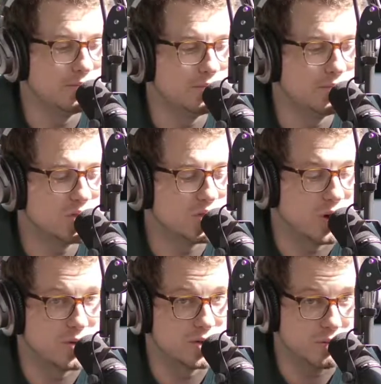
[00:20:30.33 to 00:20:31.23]
Star
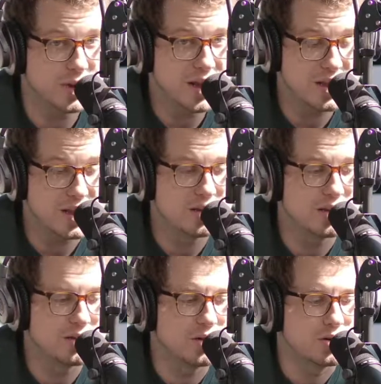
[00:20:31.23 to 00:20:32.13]
Wars Rebellion.
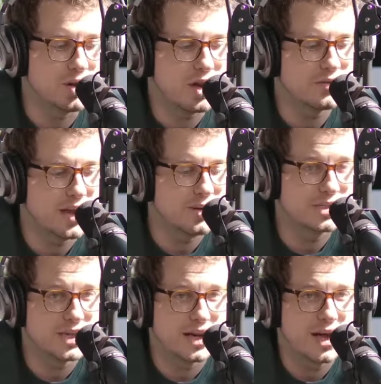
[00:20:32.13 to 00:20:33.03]
There are a lot of
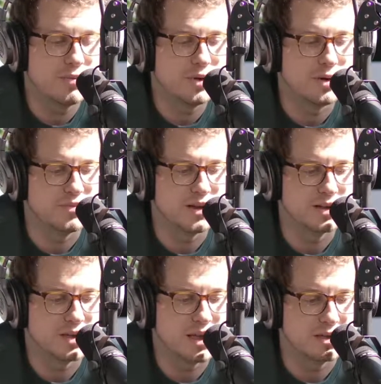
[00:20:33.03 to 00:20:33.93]
games that I put up there
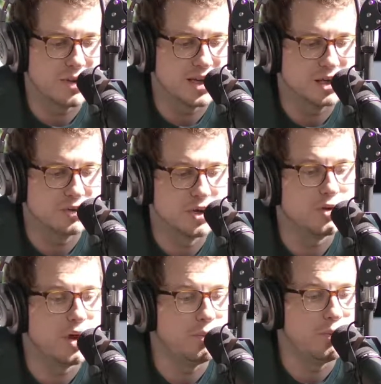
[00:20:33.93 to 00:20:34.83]
as matching really
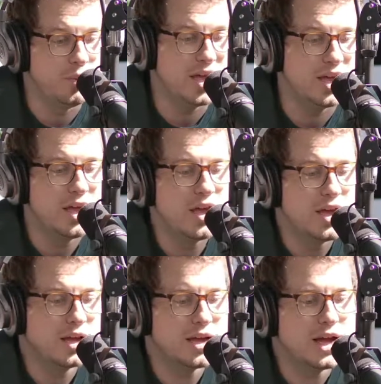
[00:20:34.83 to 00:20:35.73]
well, but
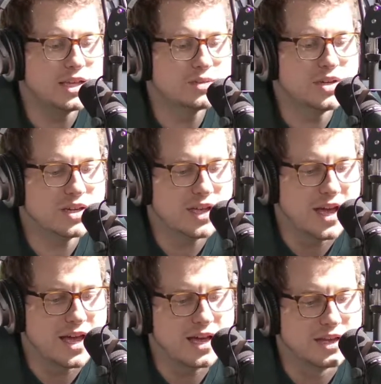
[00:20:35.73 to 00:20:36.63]
Cosmic
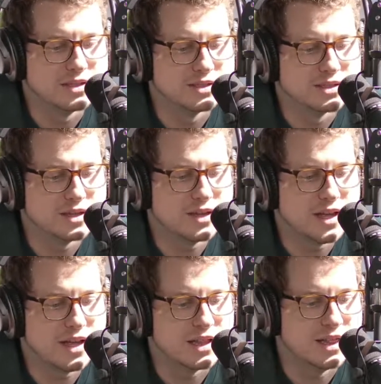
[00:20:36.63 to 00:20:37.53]
has
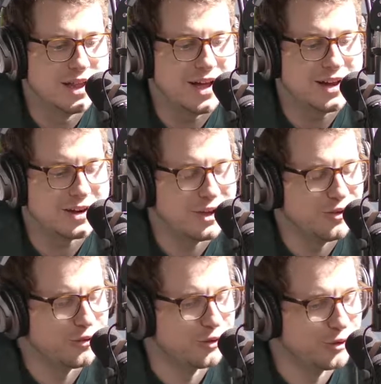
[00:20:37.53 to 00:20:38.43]
a lot
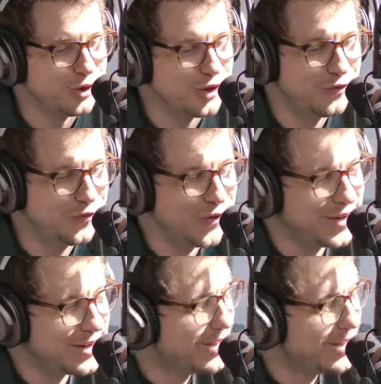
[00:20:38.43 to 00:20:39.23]
of really fun